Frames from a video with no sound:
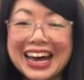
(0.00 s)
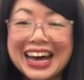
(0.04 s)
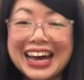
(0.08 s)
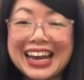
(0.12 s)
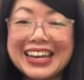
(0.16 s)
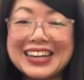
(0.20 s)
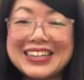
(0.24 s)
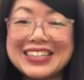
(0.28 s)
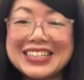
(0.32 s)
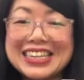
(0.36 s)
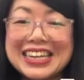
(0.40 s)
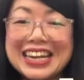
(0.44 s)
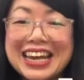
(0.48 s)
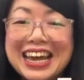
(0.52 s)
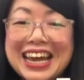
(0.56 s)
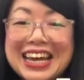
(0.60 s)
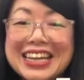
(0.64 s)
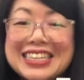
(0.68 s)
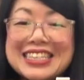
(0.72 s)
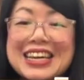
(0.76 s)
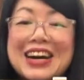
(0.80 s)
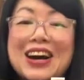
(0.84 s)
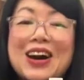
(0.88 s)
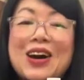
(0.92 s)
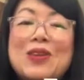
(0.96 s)
Hello,
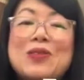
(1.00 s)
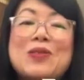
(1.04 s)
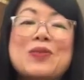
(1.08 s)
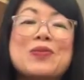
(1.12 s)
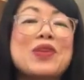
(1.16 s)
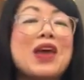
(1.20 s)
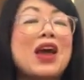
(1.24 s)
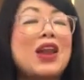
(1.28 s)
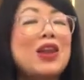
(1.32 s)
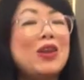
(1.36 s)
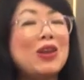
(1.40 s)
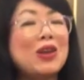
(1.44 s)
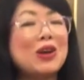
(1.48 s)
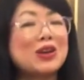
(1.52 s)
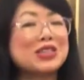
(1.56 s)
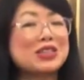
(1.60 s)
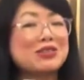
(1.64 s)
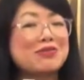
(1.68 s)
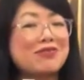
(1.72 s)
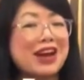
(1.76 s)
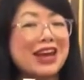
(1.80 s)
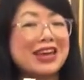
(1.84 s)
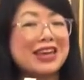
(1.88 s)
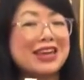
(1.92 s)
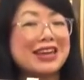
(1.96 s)
Denise. Oh, lots
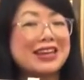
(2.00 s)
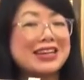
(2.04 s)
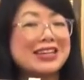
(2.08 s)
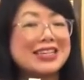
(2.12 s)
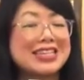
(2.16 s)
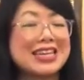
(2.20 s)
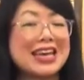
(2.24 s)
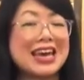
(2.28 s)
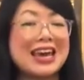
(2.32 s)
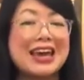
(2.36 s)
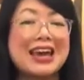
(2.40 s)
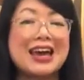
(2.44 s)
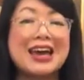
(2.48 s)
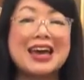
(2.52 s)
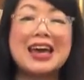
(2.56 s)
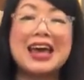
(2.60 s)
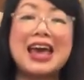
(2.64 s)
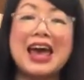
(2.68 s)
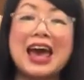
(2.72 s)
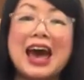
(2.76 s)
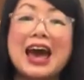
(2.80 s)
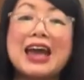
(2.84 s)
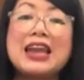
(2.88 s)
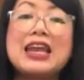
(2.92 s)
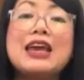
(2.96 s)
of regulars here.
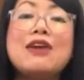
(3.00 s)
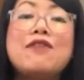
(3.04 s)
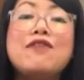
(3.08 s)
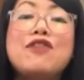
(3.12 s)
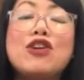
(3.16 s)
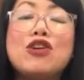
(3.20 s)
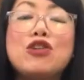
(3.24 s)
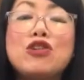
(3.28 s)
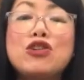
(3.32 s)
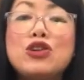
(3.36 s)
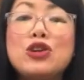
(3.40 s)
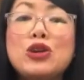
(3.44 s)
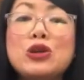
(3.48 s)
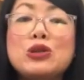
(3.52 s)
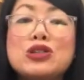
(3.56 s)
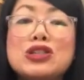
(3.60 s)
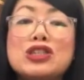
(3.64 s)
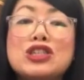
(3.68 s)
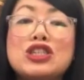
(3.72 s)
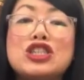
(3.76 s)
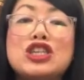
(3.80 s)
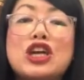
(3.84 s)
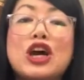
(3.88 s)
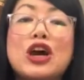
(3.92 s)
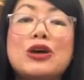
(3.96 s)
And if you're new to
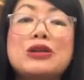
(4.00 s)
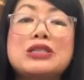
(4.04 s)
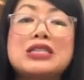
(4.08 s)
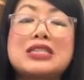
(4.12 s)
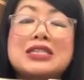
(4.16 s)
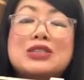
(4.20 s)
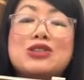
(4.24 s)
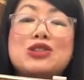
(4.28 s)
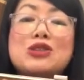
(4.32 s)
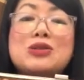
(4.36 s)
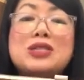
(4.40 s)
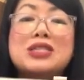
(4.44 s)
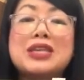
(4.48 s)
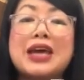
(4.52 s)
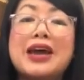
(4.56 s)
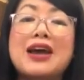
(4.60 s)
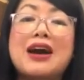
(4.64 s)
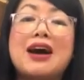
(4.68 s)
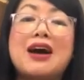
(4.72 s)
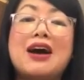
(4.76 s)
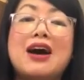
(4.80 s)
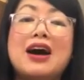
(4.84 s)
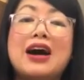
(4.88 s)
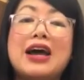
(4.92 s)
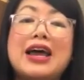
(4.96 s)
the show, do say
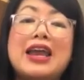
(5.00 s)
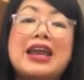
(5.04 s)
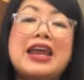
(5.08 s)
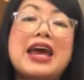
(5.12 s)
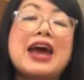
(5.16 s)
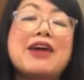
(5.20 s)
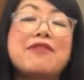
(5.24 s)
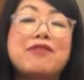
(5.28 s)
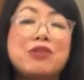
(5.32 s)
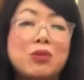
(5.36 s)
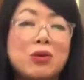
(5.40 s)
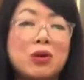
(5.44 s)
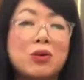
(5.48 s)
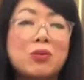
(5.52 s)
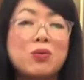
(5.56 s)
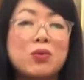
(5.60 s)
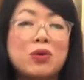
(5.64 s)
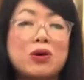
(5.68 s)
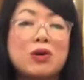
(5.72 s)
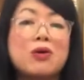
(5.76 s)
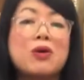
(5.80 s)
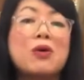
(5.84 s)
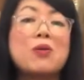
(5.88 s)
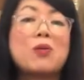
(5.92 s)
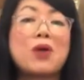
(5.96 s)
hi and everyone
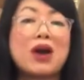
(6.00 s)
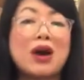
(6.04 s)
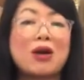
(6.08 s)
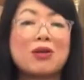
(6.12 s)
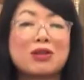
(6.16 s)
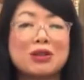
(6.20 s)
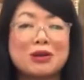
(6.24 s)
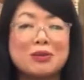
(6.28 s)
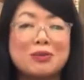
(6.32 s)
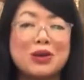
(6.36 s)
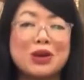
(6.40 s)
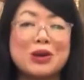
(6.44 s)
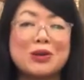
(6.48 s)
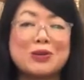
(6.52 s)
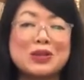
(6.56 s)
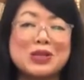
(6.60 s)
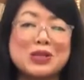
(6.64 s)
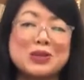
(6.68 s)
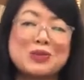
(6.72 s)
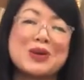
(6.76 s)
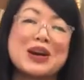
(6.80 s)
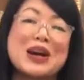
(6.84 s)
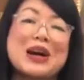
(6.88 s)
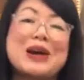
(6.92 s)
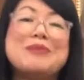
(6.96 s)
will welcome you
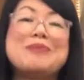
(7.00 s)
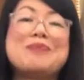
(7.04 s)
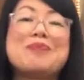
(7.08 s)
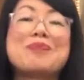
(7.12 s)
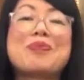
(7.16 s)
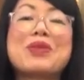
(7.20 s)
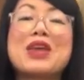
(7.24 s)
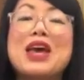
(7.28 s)
as well.